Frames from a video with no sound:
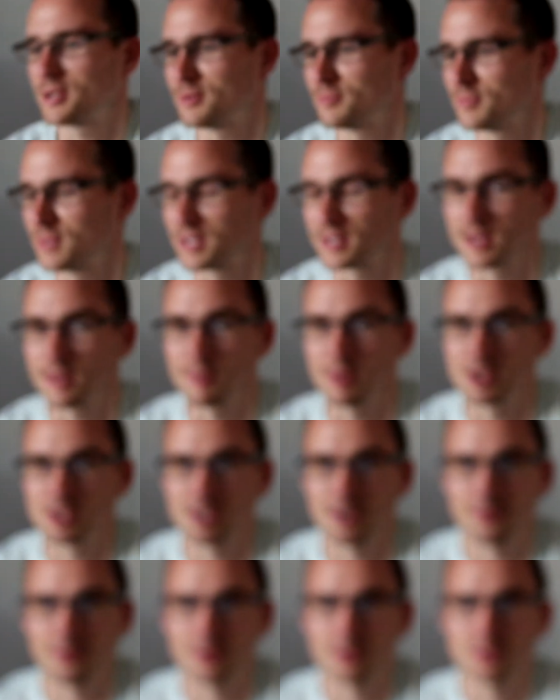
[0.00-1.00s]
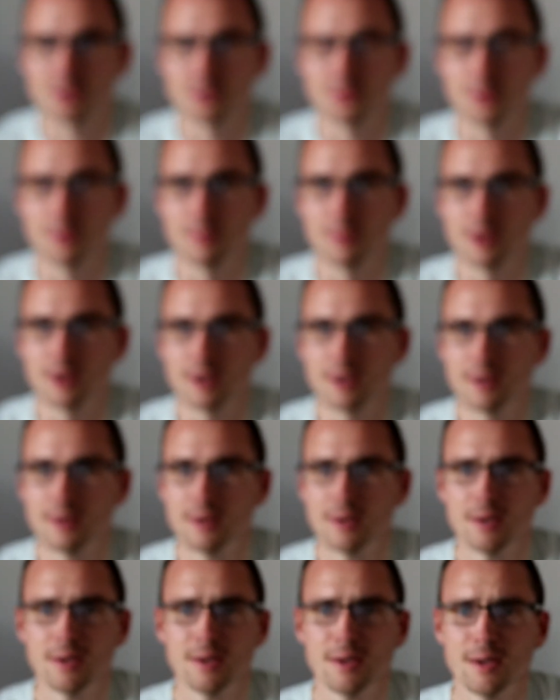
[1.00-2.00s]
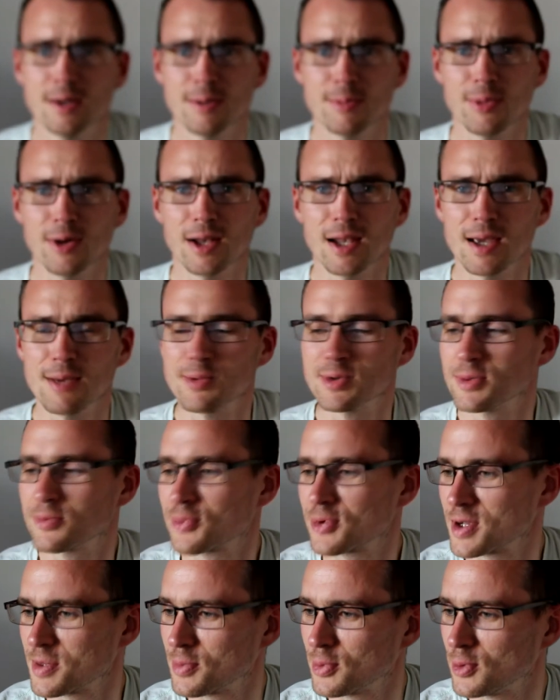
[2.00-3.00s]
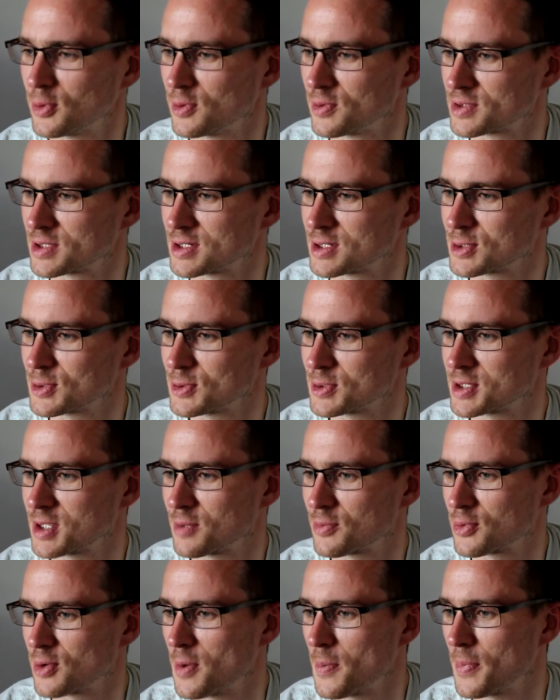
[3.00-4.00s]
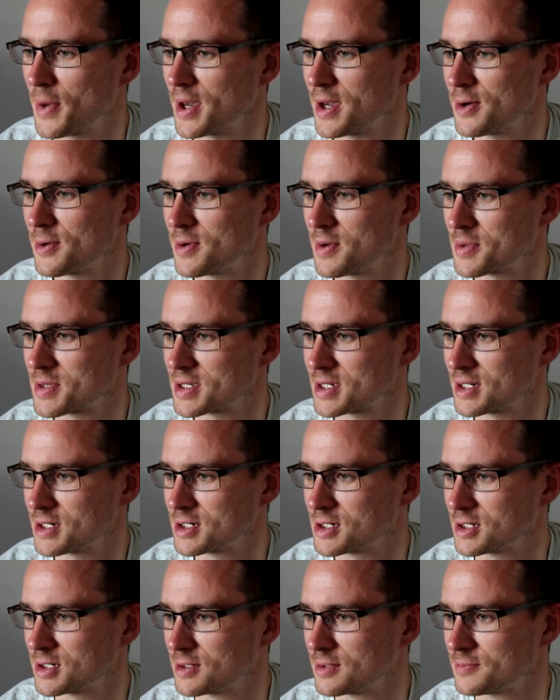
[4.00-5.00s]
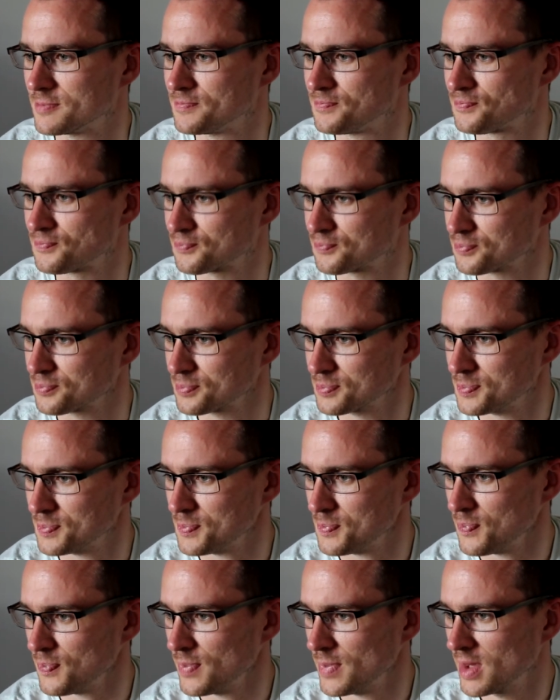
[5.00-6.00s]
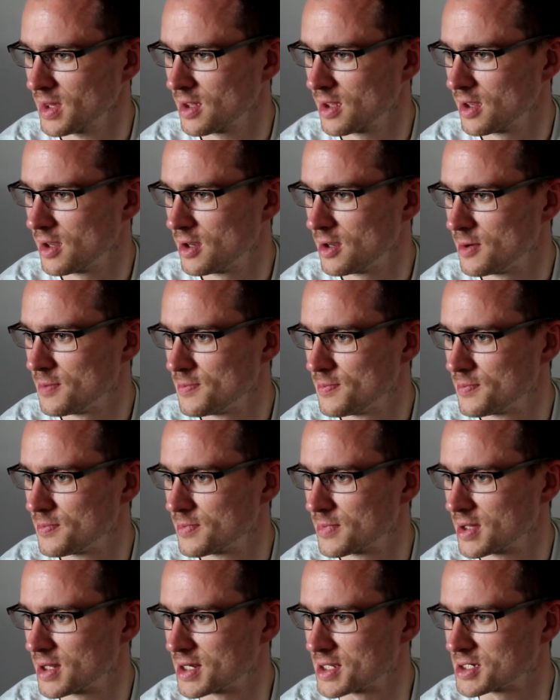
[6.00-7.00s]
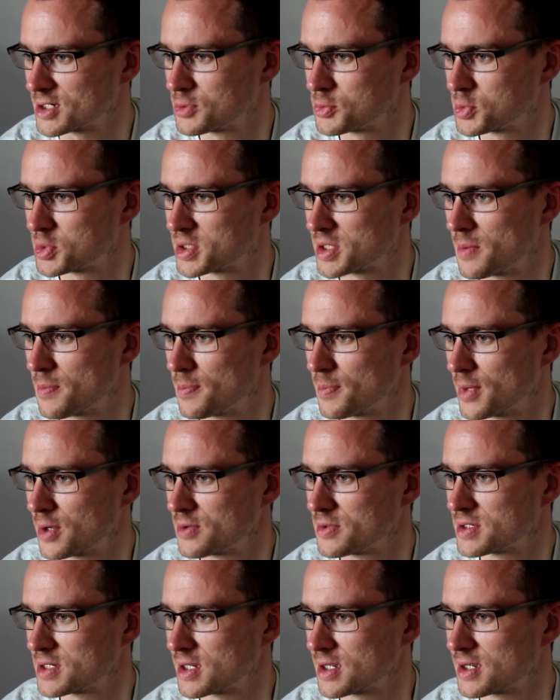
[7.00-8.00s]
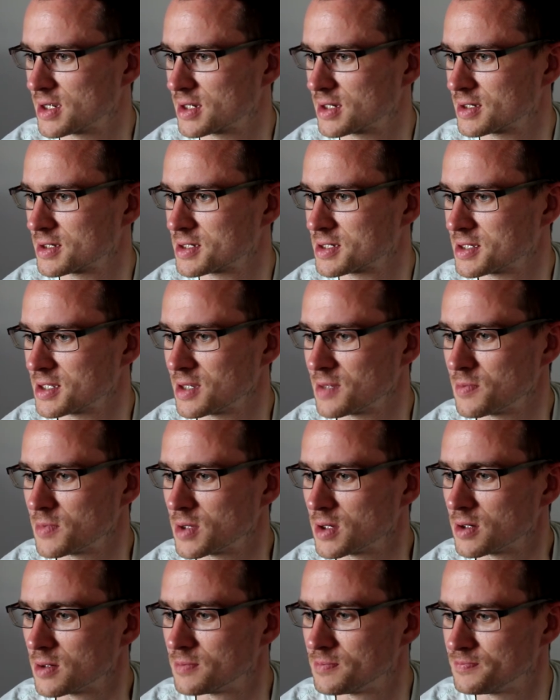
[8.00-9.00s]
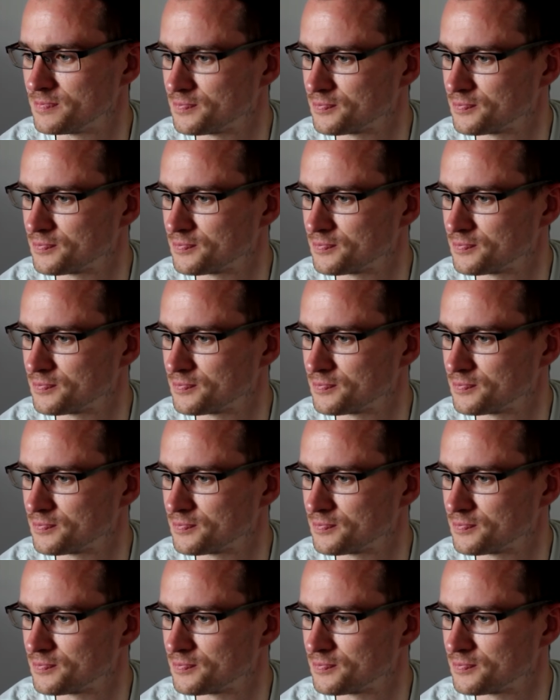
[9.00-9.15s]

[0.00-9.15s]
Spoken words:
don't make that much effort at all on my labels. I'm pretty poor. So it's Doorstep Brewing, Pale Imitation. And it's 100% Mosaic Steam Beer.